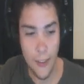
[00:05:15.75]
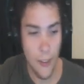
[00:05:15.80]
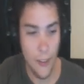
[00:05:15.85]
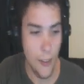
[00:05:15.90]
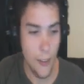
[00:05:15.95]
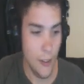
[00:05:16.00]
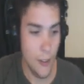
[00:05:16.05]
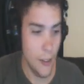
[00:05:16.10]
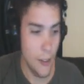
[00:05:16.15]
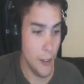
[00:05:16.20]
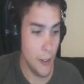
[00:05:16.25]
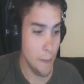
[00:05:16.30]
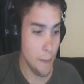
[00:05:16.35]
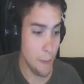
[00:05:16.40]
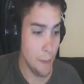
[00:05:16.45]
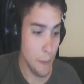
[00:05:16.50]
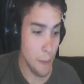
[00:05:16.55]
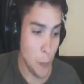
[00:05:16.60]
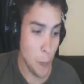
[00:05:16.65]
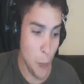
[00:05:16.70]

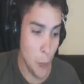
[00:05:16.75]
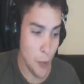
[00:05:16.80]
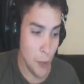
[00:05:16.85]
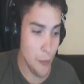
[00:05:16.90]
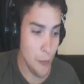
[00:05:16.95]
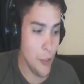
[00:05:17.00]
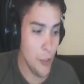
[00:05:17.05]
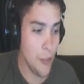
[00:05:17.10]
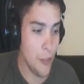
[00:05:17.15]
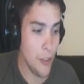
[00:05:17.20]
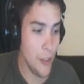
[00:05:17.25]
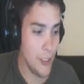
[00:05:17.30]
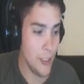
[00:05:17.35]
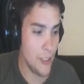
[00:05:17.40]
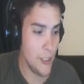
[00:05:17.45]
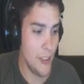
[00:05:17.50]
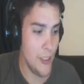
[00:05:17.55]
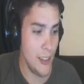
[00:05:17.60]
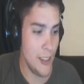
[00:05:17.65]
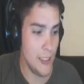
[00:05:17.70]
One of the things
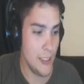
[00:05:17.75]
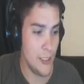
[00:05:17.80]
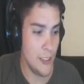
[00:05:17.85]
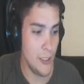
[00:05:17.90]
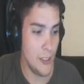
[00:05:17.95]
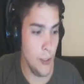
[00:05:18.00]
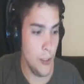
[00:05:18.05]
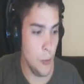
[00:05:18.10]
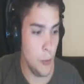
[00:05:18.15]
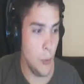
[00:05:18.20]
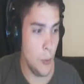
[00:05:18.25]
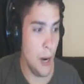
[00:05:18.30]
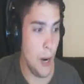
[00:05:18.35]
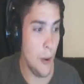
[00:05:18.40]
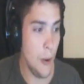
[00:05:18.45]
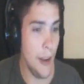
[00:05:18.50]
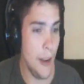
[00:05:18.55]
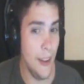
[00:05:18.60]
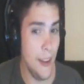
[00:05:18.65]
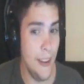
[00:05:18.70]
that
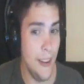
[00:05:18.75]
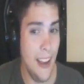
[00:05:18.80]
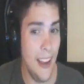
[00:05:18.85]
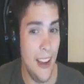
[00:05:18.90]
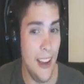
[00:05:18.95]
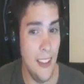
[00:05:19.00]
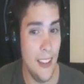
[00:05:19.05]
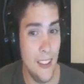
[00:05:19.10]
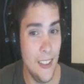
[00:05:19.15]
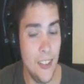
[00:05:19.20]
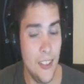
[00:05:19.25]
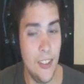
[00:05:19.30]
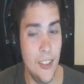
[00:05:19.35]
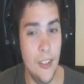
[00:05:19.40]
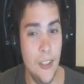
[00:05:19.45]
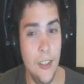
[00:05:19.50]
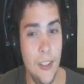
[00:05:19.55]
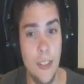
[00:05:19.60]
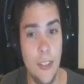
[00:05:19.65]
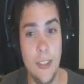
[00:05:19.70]
Wowhead has
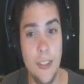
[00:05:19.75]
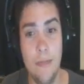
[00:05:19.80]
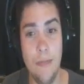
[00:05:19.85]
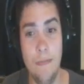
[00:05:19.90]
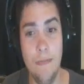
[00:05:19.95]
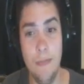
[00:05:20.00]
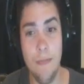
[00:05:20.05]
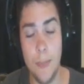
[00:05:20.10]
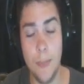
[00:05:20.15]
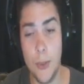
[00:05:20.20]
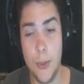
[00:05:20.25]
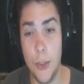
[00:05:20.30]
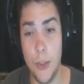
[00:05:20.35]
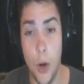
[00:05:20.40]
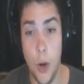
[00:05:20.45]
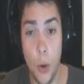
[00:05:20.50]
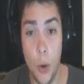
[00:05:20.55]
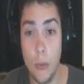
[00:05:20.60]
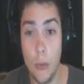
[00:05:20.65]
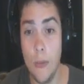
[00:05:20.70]

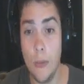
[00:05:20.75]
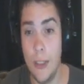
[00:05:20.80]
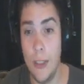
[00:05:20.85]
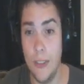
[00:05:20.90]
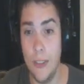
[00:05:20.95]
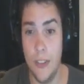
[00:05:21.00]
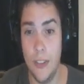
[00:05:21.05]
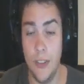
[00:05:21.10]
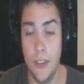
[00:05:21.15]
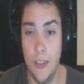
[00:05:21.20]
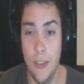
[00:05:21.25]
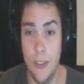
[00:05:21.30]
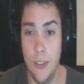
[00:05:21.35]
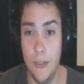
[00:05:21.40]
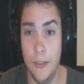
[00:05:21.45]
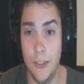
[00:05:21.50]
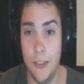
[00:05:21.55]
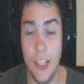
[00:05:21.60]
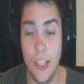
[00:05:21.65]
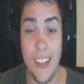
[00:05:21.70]
shown, has
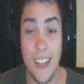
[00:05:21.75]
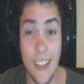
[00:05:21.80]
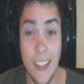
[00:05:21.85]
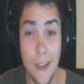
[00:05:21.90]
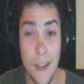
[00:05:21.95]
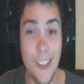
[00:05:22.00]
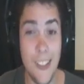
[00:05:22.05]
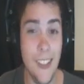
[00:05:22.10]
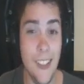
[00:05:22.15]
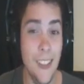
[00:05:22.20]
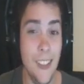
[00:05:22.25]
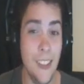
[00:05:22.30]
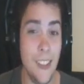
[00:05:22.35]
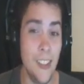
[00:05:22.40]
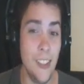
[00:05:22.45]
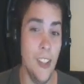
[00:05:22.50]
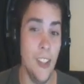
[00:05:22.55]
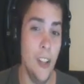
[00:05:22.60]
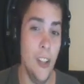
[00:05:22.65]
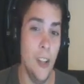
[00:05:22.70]
checked out, is
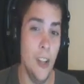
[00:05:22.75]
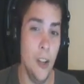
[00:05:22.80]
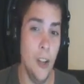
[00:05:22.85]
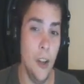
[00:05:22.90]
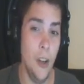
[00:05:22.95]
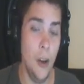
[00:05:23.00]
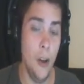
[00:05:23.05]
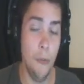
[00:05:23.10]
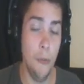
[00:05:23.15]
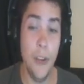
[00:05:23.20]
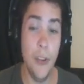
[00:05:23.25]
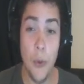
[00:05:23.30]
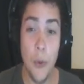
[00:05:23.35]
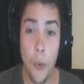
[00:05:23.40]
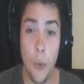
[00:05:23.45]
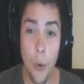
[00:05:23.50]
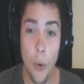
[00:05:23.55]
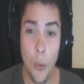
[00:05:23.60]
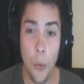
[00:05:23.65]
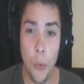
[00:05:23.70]
a few
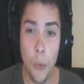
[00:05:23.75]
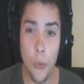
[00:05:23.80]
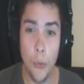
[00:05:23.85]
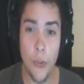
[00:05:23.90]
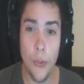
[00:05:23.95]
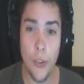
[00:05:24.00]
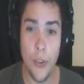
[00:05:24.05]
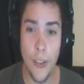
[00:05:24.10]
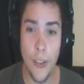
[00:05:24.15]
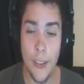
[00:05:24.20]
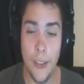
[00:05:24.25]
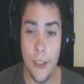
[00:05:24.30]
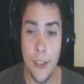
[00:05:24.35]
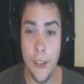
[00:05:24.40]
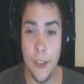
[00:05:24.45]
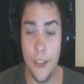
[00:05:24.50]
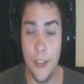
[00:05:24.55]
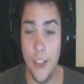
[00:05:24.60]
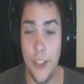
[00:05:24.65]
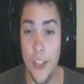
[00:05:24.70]
old
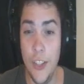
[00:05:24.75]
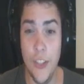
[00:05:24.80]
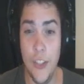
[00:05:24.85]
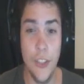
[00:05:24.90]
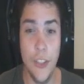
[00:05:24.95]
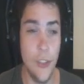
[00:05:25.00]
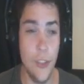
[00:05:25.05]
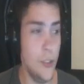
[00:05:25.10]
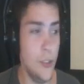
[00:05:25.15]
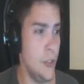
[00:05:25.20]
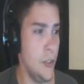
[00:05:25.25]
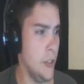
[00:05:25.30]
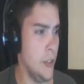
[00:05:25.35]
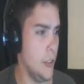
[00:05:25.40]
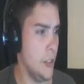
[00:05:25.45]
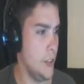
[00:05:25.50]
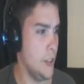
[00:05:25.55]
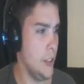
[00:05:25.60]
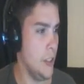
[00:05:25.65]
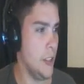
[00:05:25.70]
dungeons.
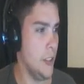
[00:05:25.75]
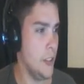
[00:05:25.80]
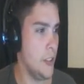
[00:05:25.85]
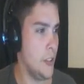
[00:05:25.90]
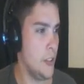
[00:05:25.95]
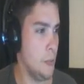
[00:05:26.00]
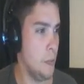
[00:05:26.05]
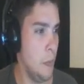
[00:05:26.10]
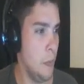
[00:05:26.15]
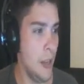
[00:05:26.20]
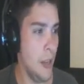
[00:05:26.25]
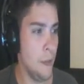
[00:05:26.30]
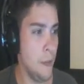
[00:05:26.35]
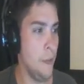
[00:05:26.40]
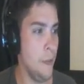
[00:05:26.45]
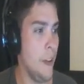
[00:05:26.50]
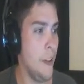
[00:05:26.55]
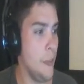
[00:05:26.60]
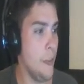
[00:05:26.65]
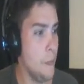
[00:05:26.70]
Let's see, it's Black
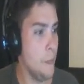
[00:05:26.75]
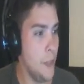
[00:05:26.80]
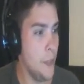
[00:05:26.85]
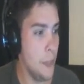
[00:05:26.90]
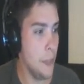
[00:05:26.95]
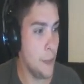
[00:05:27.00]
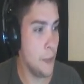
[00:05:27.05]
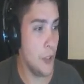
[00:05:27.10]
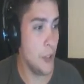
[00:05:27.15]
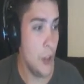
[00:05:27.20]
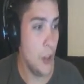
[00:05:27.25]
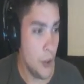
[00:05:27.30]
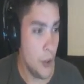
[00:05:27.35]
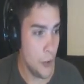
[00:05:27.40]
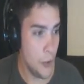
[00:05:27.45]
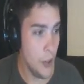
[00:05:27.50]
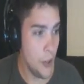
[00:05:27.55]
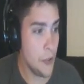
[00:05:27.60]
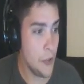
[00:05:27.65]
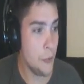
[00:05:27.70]
Phantom Deeps,
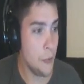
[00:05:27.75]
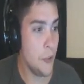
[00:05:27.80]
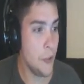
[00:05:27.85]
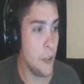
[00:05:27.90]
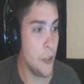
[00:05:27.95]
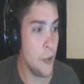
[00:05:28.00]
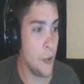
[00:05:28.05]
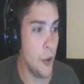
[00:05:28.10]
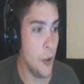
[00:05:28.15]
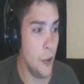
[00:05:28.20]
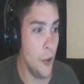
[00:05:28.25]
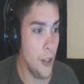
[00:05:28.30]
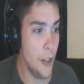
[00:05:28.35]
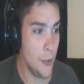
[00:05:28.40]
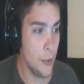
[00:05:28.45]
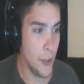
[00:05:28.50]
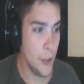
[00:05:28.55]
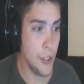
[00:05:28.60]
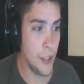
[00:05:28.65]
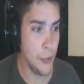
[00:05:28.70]
Razorfin Crawl, and
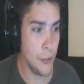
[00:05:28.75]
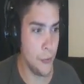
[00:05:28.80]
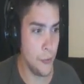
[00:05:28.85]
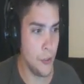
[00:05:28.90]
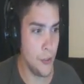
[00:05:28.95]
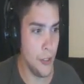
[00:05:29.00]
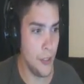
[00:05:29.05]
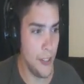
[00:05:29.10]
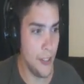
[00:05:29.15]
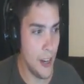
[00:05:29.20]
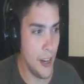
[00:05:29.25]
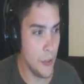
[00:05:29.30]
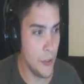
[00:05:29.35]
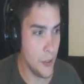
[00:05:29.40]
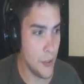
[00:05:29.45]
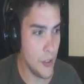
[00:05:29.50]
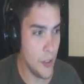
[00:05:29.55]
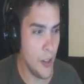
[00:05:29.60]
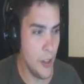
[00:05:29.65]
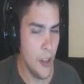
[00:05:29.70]
Razorfin
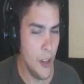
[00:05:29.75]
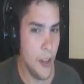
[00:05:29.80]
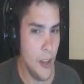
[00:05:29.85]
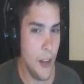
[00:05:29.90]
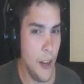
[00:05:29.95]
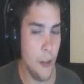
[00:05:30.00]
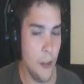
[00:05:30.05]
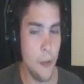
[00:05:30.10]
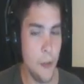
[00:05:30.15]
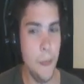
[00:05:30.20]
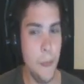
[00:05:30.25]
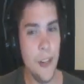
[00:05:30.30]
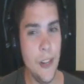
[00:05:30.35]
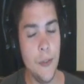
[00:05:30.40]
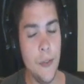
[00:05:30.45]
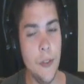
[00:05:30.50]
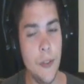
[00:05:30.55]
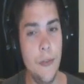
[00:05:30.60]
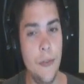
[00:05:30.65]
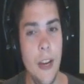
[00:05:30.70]
Downs. Now they're being
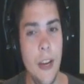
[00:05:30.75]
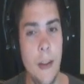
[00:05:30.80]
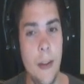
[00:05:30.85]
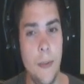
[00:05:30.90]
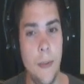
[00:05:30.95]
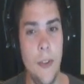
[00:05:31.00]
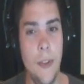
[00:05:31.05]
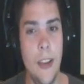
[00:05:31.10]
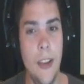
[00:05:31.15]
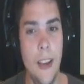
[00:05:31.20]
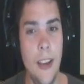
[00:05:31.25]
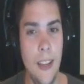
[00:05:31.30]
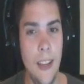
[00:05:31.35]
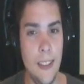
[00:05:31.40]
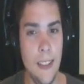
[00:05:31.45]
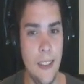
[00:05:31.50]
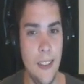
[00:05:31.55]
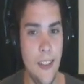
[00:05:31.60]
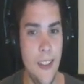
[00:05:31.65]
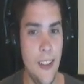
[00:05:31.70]
revamped, and
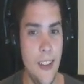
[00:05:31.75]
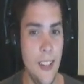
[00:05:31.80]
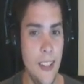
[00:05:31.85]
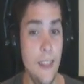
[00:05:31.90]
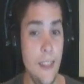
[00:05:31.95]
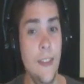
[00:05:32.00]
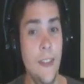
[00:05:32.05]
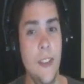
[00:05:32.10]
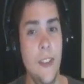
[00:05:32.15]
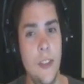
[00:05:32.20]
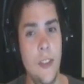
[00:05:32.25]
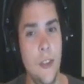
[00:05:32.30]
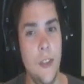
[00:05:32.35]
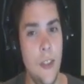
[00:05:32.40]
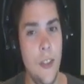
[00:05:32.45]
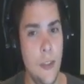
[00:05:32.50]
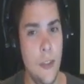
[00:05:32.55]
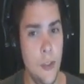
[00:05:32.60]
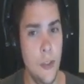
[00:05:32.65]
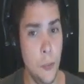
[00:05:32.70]
they did this.
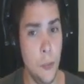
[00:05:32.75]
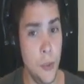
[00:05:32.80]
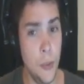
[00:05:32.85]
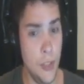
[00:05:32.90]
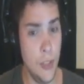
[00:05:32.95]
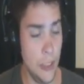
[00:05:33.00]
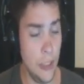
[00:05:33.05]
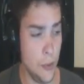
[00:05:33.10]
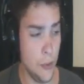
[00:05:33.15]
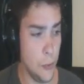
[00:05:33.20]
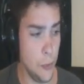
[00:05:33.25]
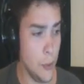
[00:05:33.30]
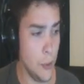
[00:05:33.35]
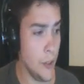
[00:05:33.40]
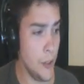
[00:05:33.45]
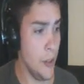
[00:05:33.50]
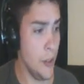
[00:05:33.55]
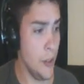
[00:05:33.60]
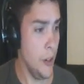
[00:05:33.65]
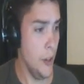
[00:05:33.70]
This was said on
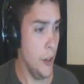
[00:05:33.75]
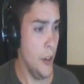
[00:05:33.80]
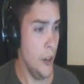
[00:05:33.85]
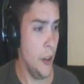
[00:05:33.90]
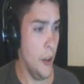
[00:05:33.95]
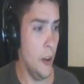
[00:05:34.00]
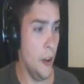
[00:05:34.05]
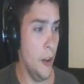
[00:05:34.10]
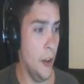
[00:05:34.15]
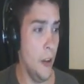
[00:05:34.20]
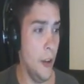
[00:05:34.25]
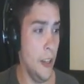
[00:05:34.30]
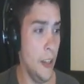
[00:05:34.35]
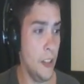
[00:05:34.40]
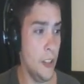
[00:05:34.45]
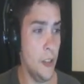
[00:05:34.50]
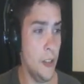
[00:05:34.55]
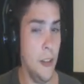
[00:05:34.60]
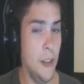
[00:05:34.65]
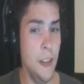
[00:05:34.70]
Twitter.
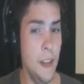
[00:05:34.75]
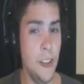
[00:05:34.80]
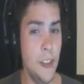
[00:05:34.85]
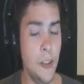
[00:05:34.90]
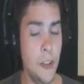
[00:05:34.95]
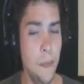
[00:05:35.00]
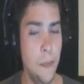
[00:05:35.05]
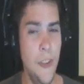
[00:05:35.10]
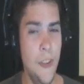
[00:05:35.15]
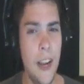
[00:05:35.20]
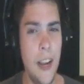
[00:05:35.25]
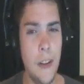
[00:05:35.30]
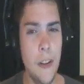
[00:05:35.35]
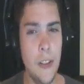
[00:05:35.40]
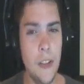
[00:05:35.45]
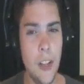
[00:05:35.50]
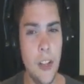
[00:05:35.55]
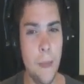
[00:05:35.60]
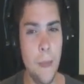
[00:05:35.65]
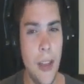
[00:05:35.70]
In some
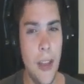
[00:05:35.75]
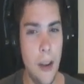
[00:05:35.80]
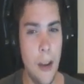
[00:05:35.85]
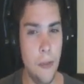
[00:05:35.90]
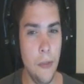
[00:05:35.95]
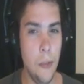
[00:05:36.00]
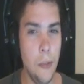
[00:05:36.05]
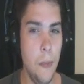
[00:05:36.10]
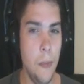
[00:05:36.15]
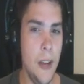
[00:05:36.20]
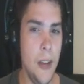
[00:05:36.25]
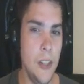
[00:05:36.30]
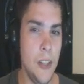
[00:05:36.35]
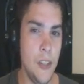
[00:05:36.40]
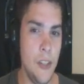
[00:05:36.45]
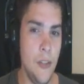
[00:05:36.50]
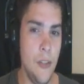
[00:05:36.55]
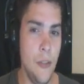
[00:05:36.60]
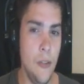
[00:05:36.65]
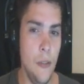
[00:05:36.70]
downtime after
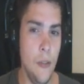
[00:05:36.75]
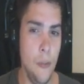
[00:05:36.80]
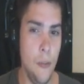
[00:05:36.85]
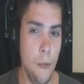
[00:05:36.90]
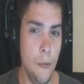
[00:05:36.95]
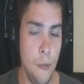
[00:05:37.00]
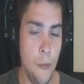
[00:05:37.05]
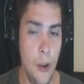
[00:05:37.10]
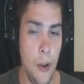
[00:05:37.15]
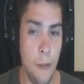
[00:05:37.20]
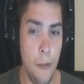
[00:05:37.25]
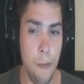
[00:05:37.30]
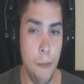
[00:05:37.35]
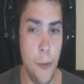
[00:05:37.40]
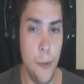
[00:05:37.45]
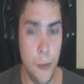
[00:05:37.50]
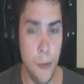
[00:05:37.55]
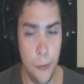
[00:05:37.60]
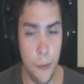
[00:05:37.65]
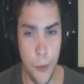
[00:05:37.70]
patch
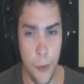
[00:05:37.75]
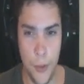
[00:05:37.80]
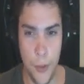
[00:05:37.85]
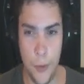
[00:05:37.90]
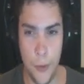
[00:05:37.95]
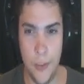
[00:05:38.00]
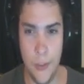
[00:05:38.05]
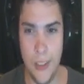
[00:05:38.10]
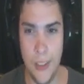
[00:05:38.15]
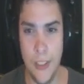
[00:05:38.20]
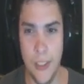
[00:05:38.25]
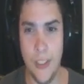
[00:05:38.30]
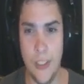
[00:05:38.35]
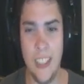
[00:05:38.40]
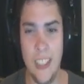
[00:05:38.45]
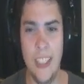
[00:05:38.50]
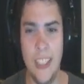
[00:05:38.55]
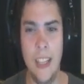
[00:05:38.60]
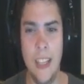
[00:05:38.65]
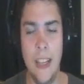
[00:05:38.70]
5.4 got released.
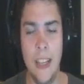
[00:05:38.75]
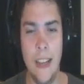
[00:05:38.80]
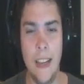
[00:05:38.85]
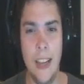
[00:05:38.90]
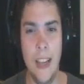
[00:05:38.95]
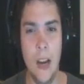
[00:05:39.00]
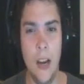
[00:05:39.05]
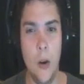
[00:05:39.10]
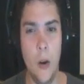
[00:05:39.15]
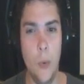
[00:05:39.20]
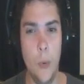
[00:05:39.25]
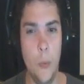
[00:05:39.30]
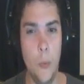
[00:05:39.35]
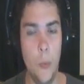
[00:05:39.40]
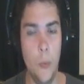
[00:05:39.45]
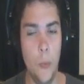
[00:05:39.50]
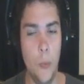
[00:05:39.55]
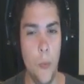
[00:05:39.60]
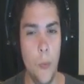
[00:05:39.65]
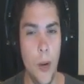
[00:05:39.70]
Now,
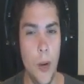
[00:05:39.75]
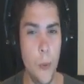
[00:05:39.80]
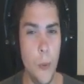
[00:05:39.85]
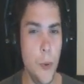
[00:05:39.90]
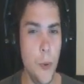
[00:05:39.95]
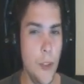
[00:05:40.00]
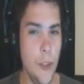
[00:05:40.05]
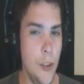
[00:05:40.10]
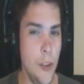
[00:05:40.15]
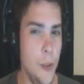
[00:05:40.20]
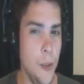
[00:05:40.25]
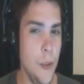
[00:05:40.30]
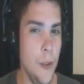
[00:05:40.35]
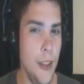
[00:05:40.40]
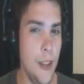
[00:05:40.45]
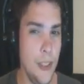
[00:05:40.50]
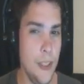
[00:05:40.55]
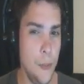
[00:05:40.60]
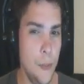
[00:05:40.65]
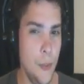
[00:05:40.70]
why would they do
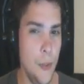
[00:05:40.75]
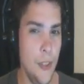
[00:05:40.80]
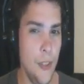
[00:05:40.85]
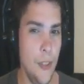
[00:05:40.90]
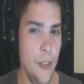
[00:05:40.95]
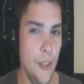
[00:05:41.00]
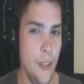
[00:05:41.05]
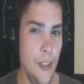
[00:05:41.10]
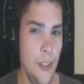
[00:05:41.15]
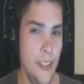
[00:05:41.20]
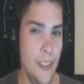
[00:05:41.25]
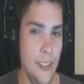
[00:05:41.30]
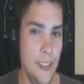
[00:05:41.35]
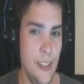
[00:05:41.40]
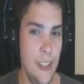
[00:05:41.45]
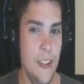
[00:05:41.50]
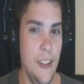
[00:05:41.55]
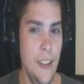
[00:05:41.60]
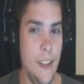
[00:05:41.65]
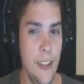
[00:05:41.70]
that when they
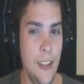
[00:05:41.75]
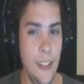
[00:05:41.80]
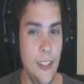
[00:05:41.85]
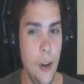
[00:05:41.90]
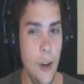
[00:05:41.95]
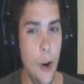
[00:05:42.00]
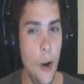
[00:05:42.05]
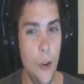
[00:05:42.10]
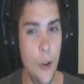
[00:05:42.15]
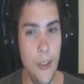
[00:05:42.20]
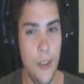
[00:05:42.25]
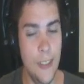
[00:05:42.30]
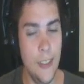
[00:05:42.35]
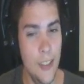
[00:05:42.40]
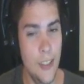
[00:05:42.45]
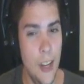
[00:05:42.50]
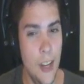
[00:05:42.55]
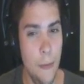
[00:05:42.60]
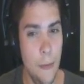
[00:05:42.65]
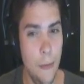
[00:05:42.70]
say they need all that
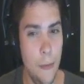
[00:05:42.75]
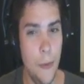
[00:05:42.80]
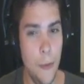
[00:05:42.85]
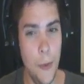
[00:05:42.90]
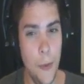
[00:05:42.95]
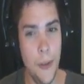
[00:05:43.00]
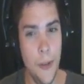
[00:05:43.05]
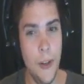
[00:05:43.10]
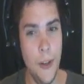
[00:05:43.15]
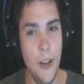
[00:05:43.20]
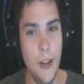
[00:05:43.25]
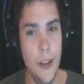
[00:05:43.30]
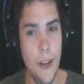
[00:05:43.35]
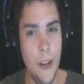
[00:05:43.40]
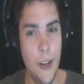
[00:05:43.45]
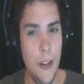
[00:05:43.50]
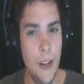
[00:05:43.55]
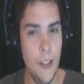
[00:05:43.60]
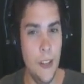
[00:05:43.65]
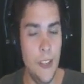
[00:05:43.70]
time for
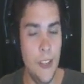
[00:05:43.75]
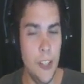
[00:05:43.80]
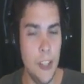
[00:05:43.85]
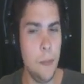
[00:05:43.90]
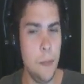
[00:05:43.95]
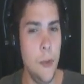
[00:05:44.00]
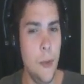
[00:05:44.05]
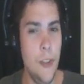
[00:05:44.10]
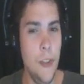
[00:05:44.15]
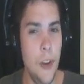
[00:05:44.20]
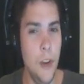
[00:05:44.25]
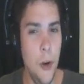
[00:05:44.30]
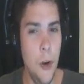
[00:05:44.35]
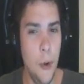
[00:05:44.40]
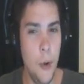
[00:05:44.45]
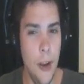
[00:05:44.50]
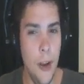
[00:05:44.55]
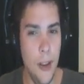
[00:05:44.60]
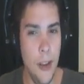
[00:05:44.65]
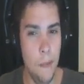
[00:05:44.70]

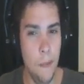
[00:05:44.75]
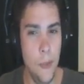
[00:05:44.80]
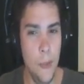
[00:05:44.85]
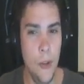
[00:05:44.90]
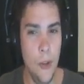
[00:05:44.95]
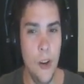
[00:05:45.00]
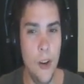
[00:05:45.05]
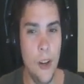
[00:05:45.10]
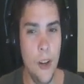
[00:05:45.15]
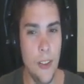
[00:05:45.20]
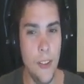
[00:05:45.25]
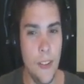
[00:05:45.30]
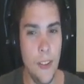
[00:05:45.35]
6.0 and beyond?